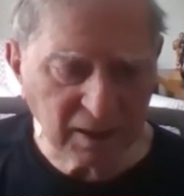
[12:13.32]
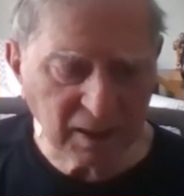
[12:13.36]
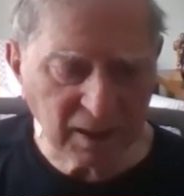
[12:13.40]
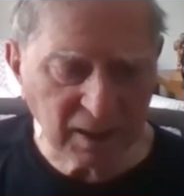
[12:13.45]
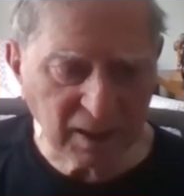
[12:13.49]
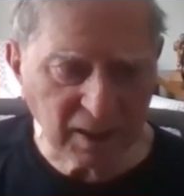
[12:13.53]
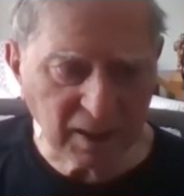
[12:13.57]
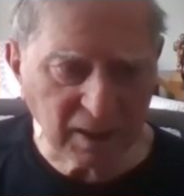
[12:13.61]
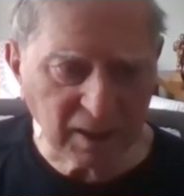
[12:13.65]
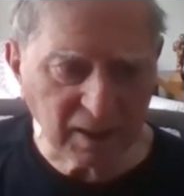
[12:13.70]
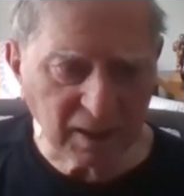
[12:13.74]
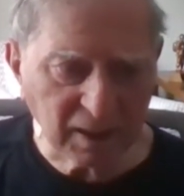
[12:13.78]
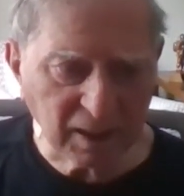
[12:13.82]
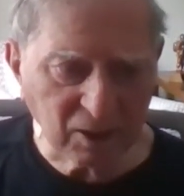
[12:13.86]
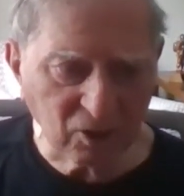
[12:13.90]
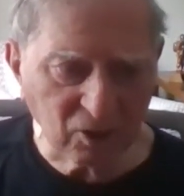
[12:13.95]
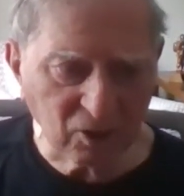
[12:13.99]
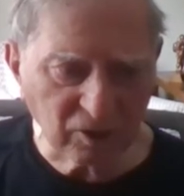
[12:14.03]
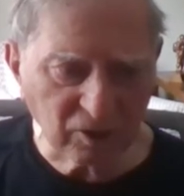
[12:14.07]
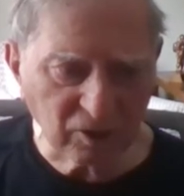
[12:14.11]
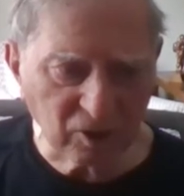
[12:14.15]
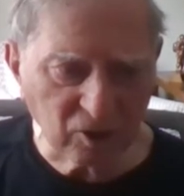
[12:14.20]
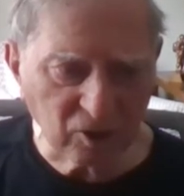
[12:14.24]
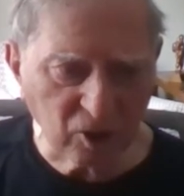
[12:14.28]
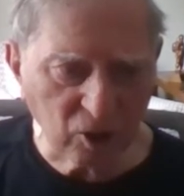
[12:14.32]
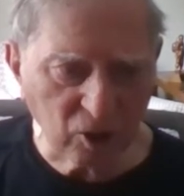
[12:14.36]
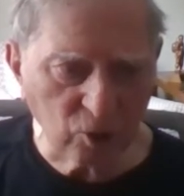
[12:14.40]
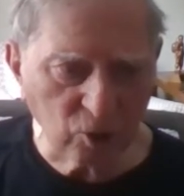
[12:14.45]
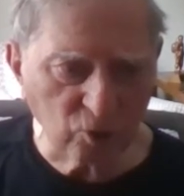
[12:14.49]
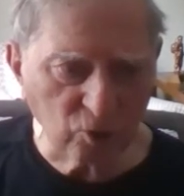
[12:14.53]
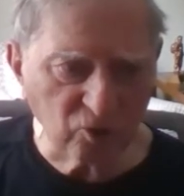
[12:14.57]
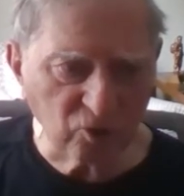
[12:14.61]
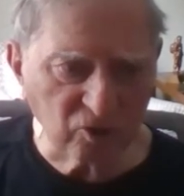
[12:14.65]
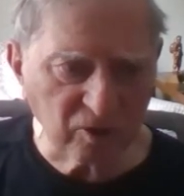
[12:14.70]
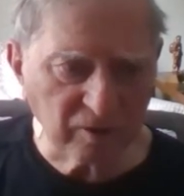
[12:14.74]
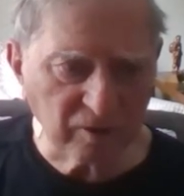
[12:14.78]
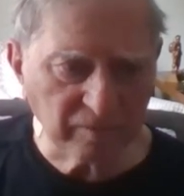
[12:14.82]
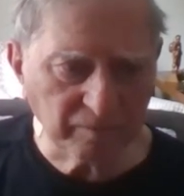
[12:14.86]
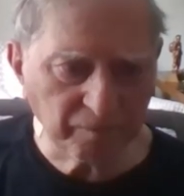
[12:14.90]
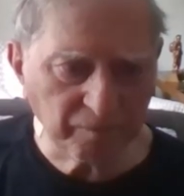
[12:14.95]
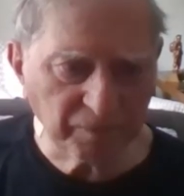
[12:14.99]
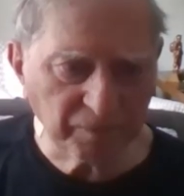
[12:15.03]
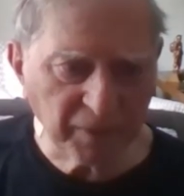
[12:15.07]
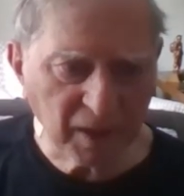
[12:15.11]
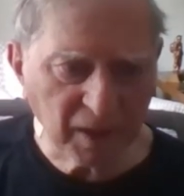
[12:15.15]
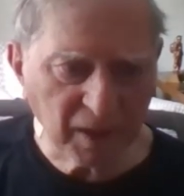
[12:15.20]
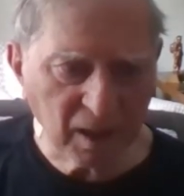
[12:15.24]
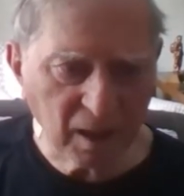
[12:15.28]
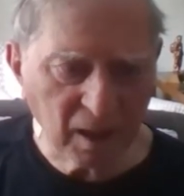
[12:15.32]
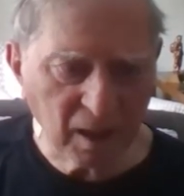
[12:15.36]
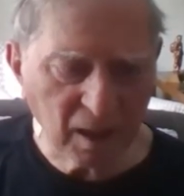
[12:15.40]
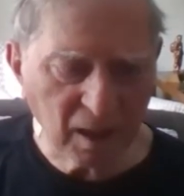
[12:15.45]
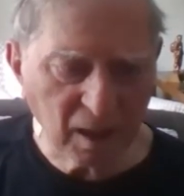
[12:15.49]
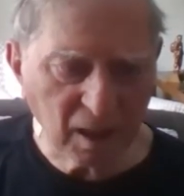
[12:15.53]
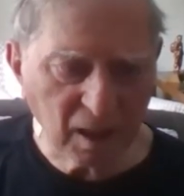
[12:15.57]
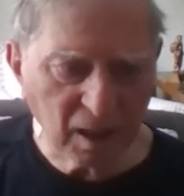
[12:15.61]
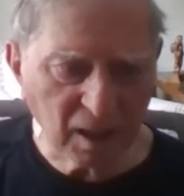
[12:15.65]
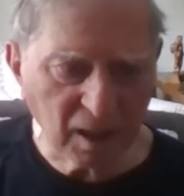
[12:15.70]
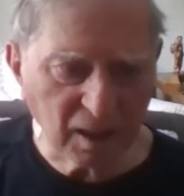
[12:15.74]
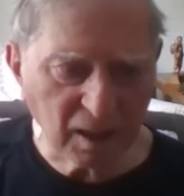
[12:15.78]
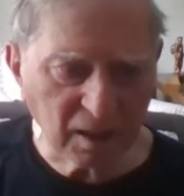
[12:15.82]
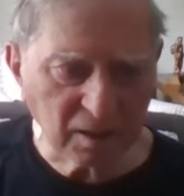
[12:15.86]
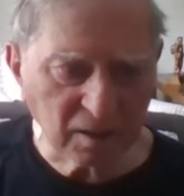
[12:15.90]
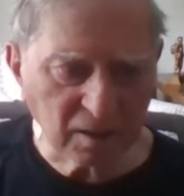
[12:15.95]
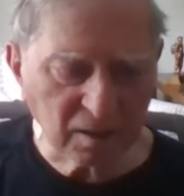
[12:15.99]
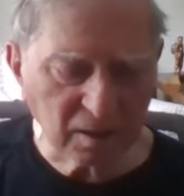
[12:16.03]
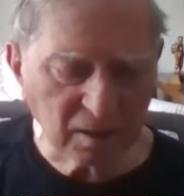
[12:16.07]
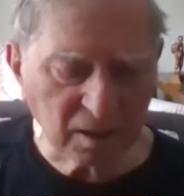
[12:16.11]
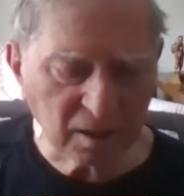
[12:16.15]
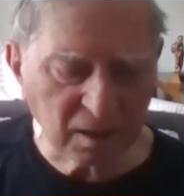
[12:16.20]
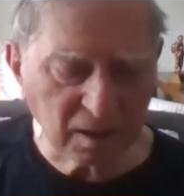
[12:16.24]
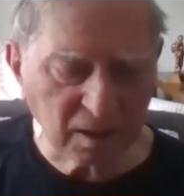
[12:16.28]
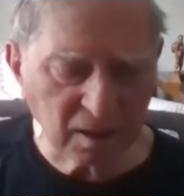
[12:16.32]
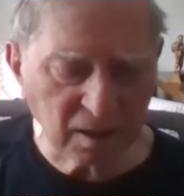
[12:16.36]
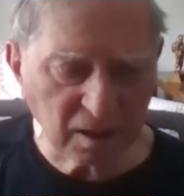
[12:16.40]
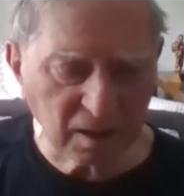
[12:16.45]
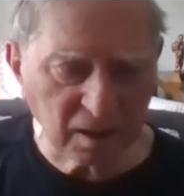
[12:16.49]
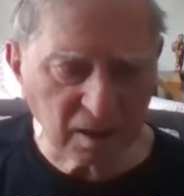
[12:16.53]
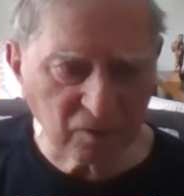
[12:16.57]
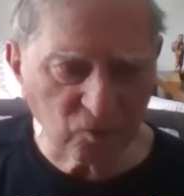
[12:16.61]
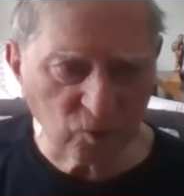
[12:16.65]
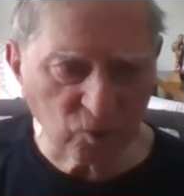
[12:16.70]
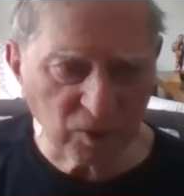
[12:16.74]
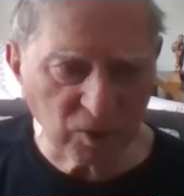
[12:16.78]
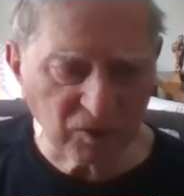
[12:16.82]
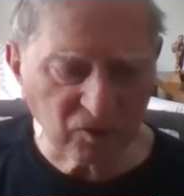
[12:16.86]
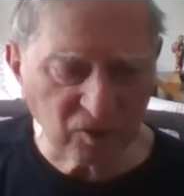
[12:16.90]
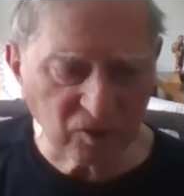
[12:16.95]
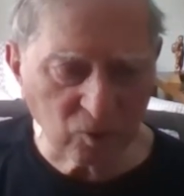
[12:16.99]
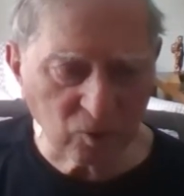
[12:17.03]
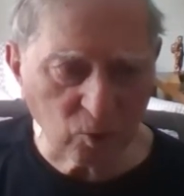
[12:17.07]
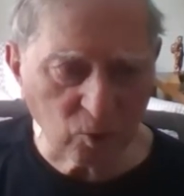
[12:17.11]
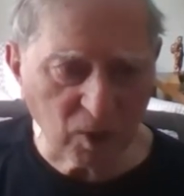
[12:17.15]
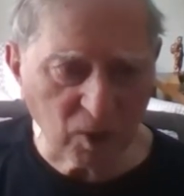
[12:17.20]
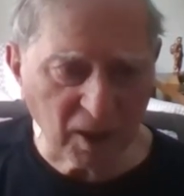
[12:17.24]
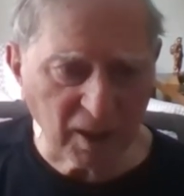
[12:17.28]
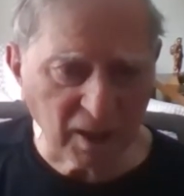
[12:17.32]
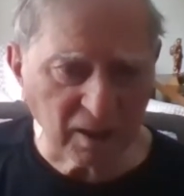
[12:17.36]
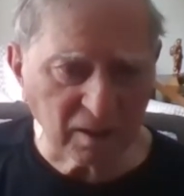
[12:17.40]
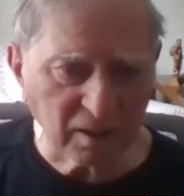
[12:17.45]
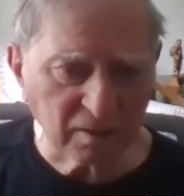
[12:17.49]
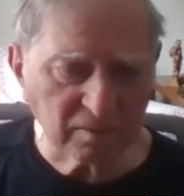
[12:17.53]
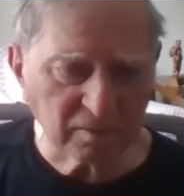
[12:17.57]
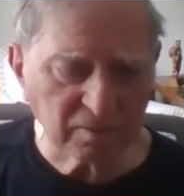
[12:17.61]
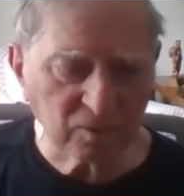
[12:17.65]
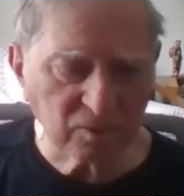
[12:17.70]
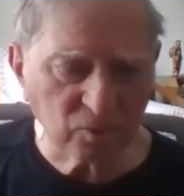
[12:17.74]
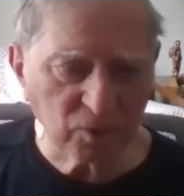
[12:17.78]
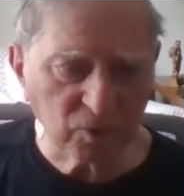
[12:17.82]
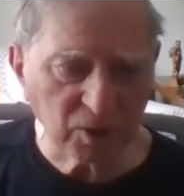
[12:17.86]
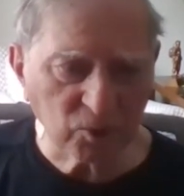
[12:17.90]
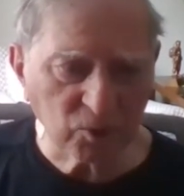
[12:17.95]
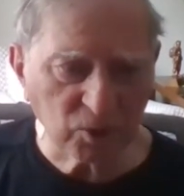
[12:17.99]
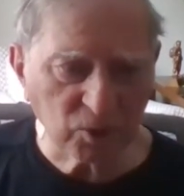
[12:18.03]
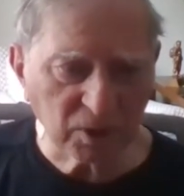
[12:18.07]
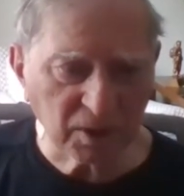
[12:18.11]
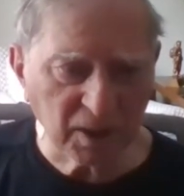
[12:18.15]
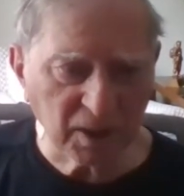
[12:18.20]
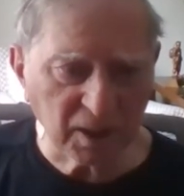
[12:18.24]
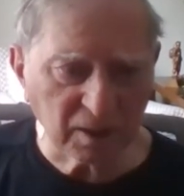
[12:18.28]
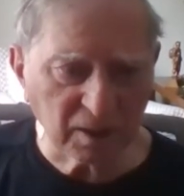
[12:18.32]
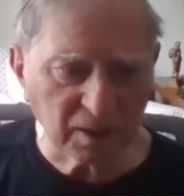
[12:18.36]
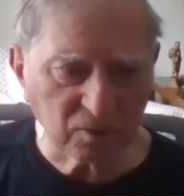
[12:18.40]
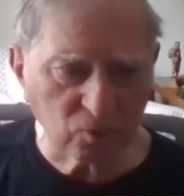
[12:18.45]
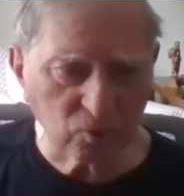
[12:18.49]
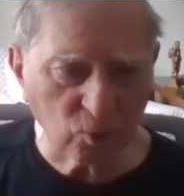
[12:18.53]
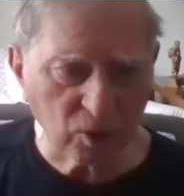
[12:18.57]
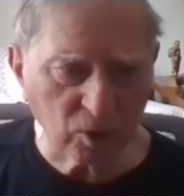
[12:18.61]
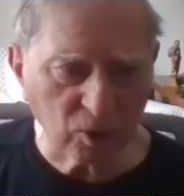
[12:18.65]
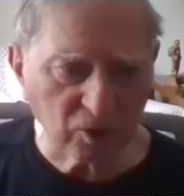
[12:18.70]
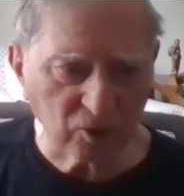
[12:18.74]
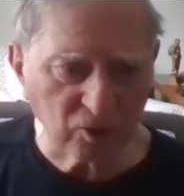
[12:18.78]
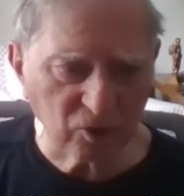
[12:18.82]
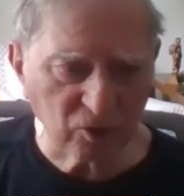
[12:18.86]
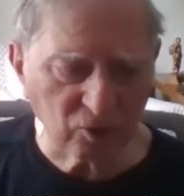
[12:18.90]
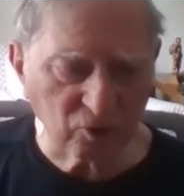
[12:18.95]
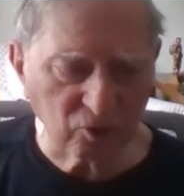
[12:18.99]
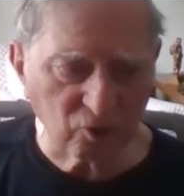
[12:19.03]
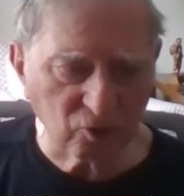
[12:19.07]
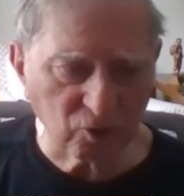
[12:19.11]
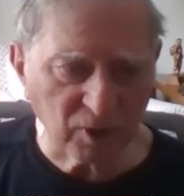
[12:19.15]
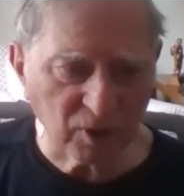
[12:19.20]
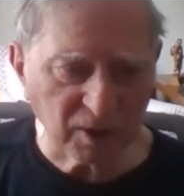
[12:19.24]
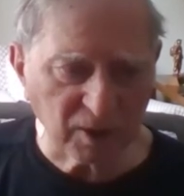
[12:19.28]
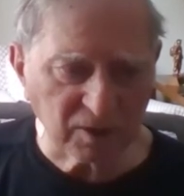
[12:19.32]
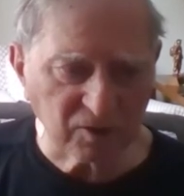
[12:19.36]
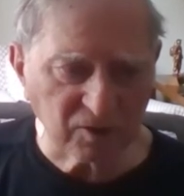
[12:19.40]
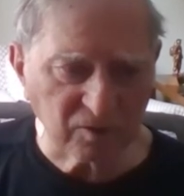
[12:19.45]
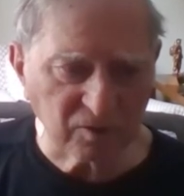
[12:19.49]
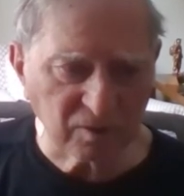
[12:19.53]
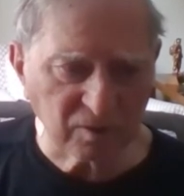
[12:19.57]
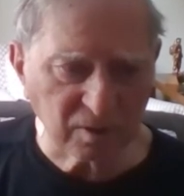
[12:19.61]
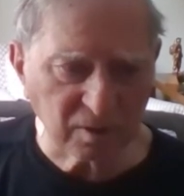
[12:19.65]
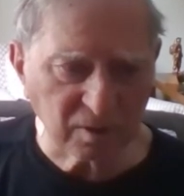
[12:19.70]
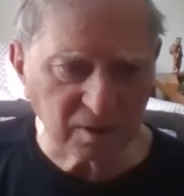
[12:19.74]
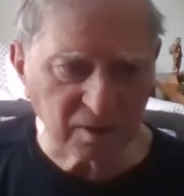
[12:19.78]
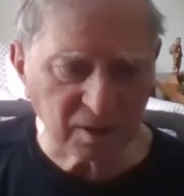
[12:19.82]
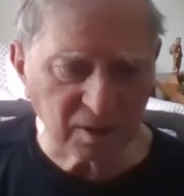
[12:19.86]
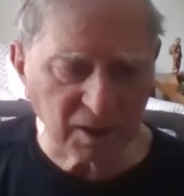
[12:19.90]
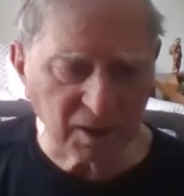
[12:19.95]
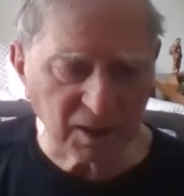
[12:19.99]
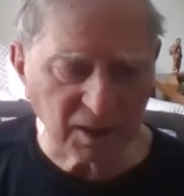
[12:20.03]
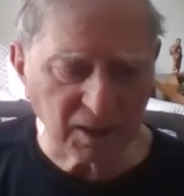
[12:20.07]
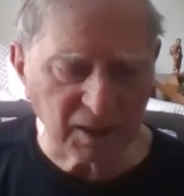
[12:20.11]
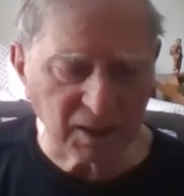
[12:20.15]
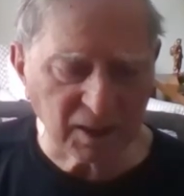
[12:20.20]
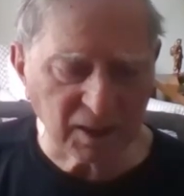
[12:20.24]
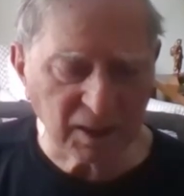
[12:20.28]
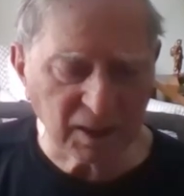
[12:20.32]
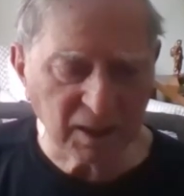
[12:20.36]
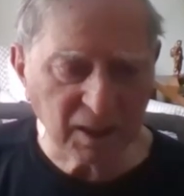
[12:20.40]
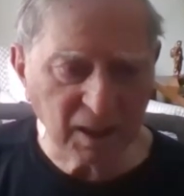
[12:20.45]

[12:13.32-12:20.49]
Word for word: uh, along the coast. And every once in a while, we would get one or two trucks uh,